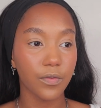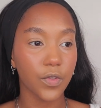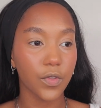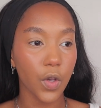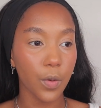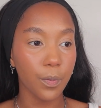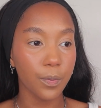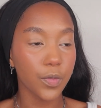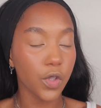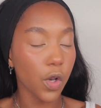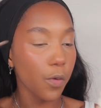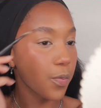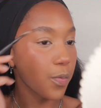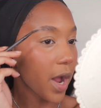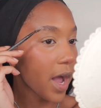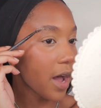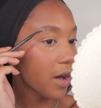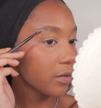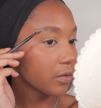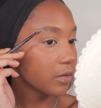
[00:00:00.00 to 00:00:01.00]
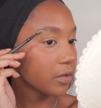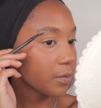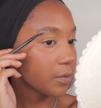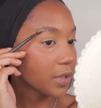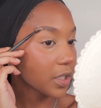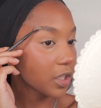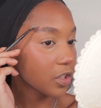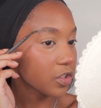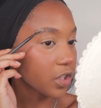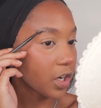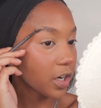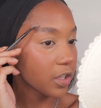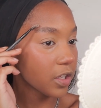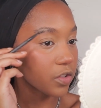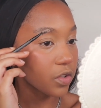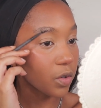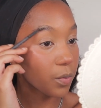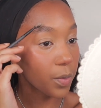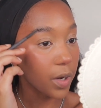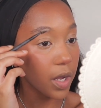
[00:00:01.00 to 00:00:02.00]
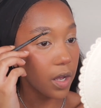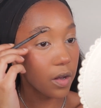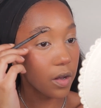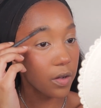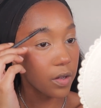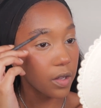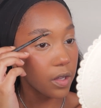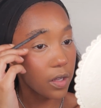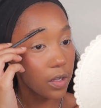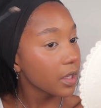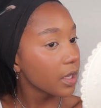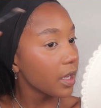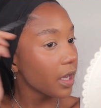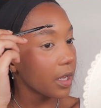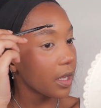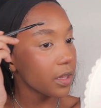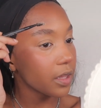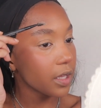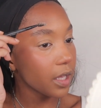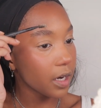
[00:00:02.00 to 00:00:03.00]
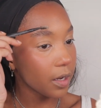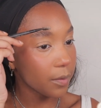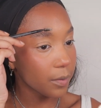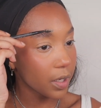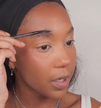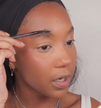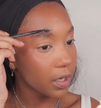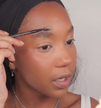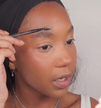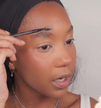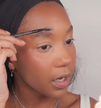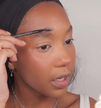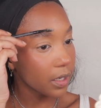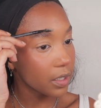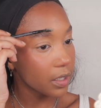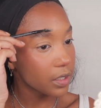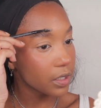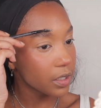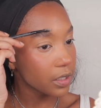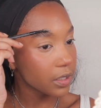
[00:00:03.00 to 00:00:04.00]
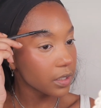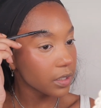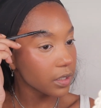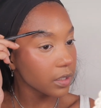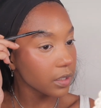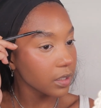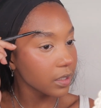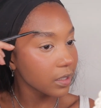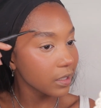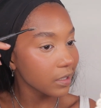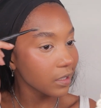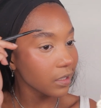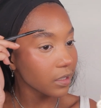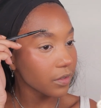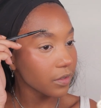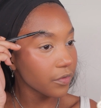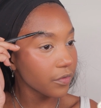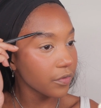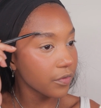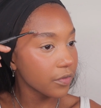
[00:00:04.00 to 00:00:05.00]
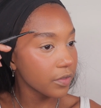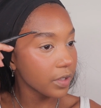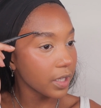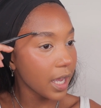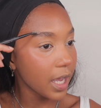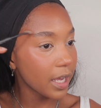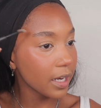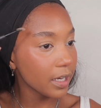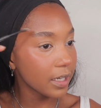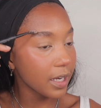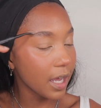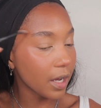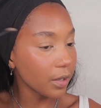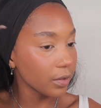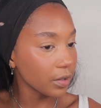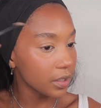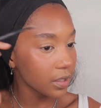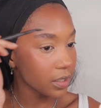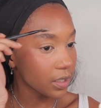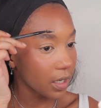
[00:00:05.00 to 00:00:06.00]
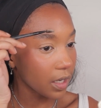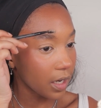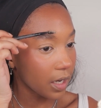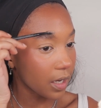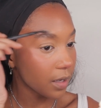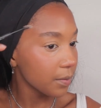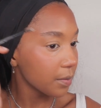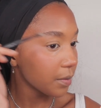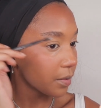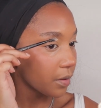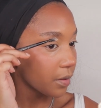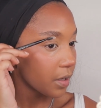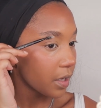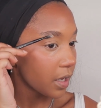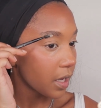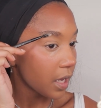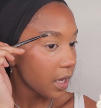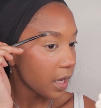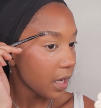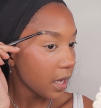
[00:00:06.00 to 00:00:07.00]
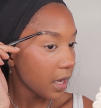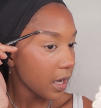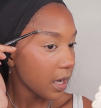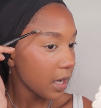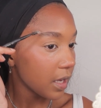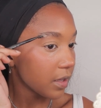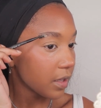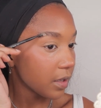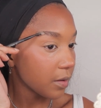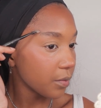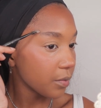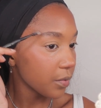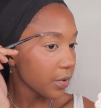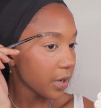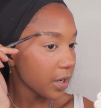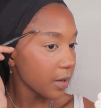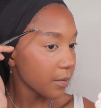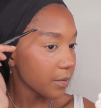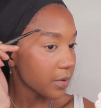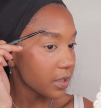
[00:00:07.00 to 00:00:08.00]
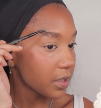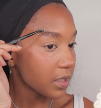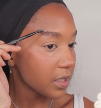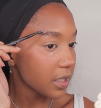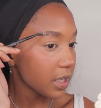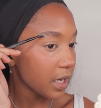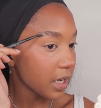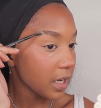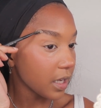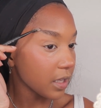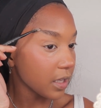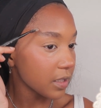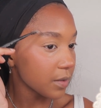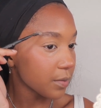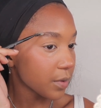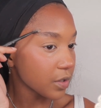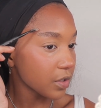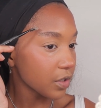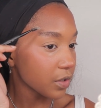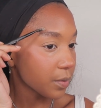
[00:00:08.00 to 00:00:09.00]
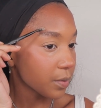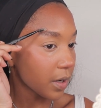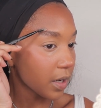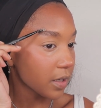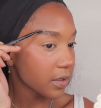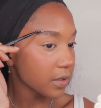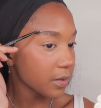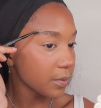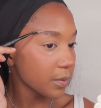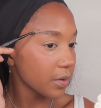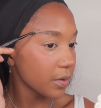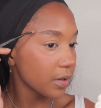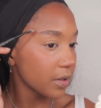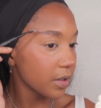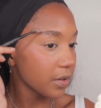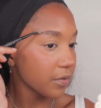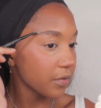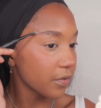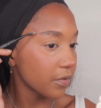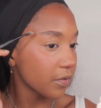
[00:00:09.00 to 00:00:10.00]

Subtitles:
soap brow, almost like you're starting a soap brow. And then I'm gonna kind of just flatten out the top and then bring up the tail as much as possible and then